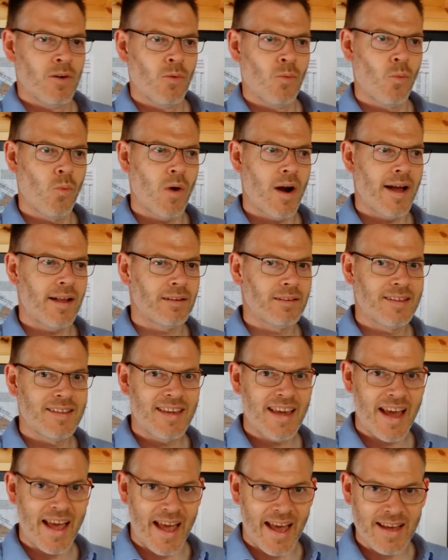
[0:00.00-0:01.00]
Well,
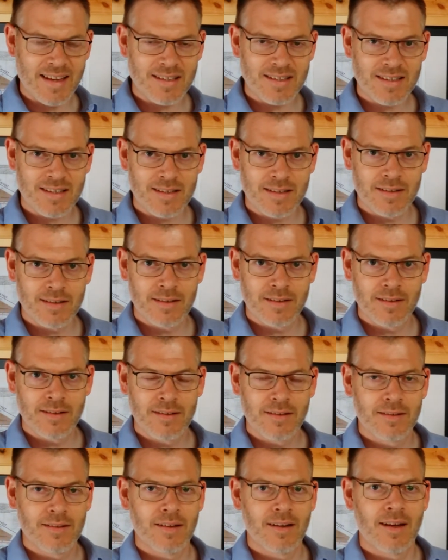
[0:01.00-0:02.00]
yes
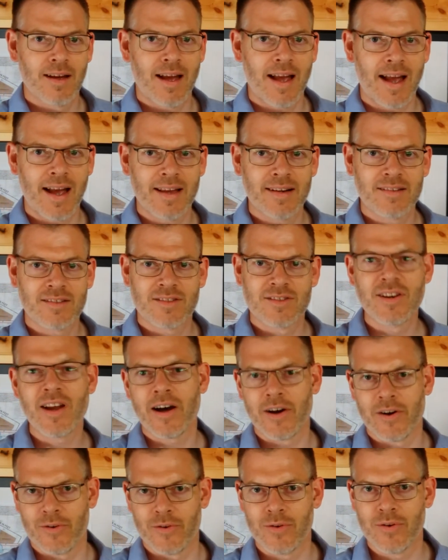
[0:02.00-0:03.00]
and
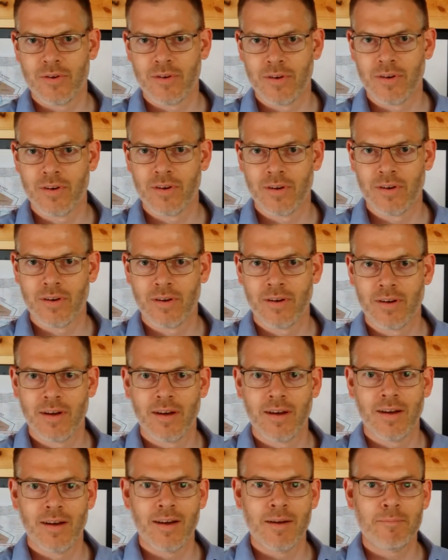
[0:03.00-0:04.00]
no.
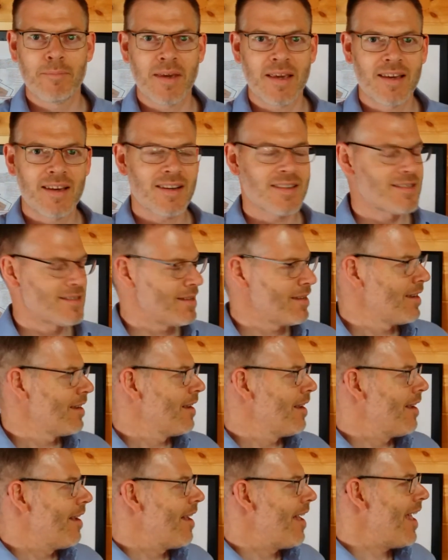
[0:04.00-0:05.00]
Because
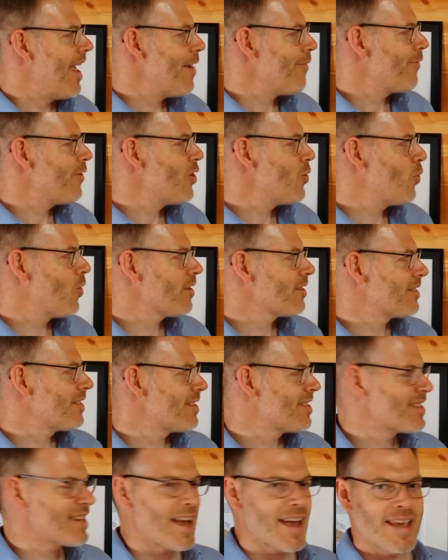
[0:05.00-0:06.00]
if you want to
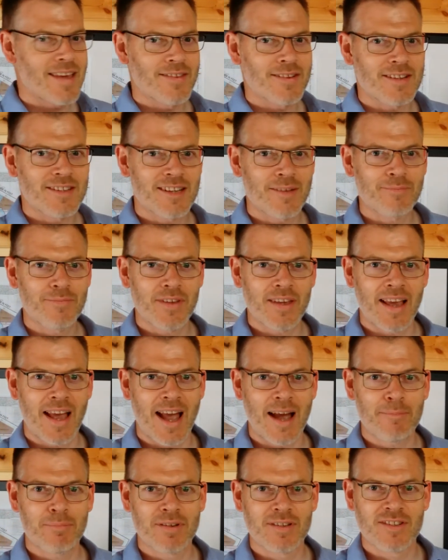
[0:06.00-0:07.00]
say that something
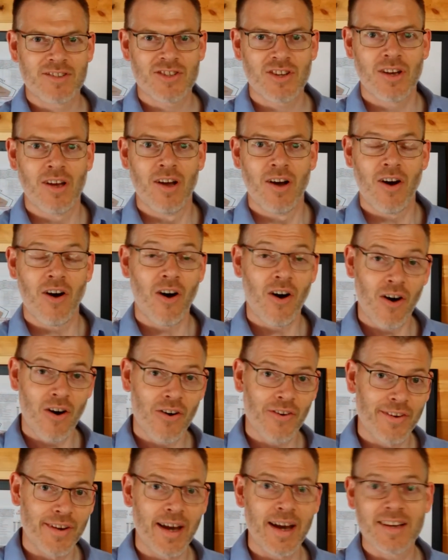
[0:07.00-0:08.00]
happens
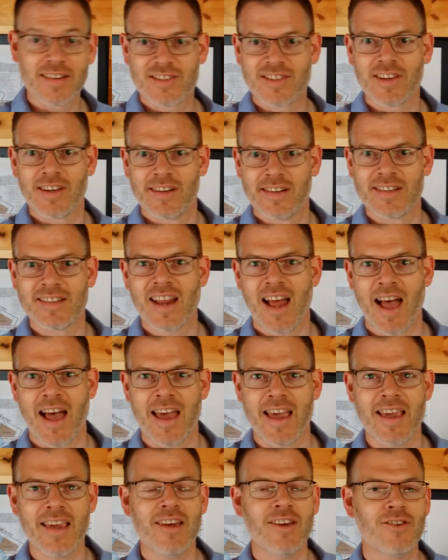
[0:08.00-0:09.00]
on a certain
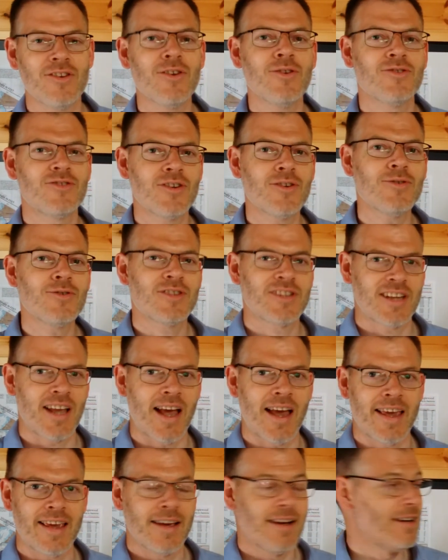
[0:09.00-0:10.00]
day, you do
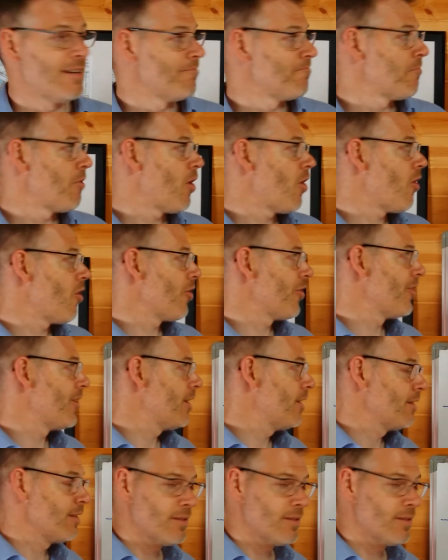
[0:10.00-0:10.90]
say on